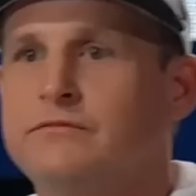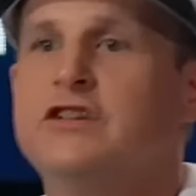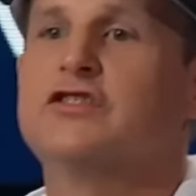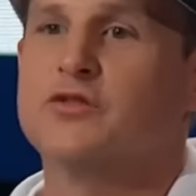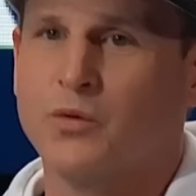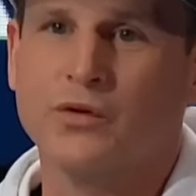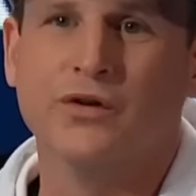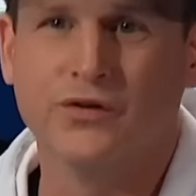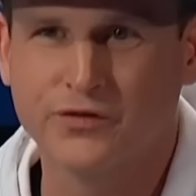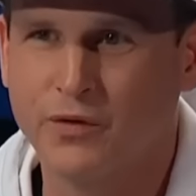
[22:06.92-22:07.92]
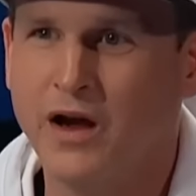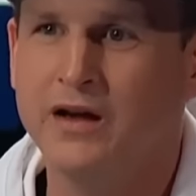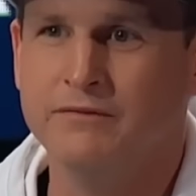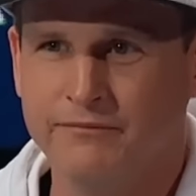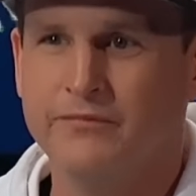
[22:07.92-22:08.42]
disorders,
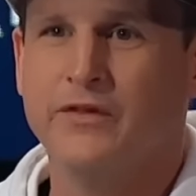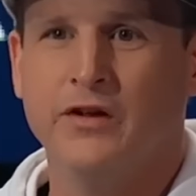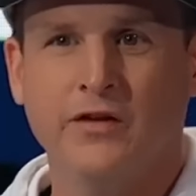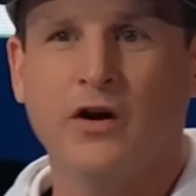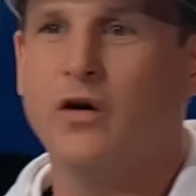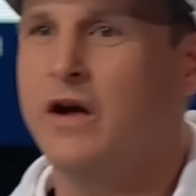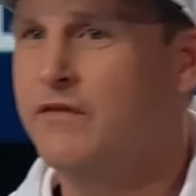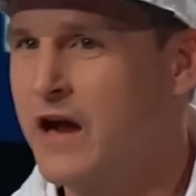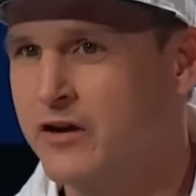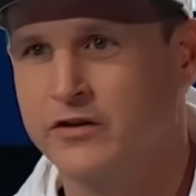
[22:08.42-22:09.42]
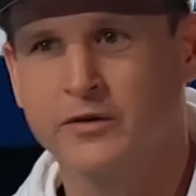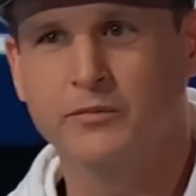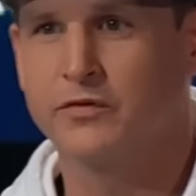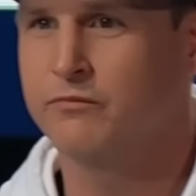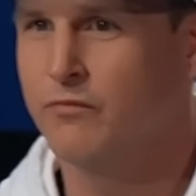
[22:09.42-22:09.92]
right? Yes. And they all have
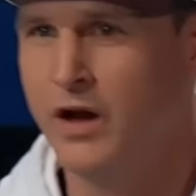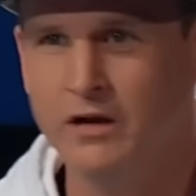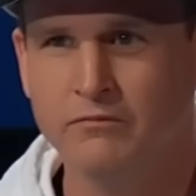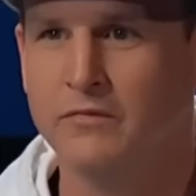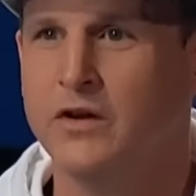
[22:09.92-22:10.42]
acronyms, right?